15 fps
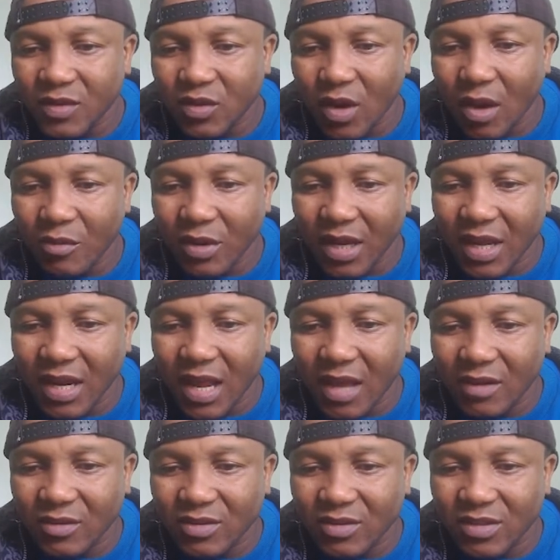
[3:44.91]
So how are we going to get
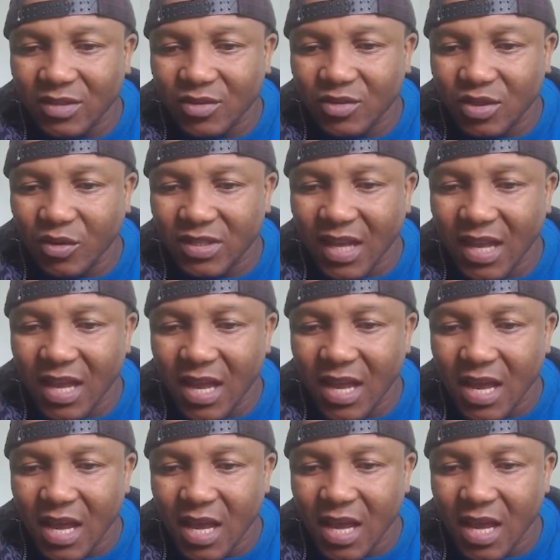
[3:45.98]
auxiliary solution? I'm going to say,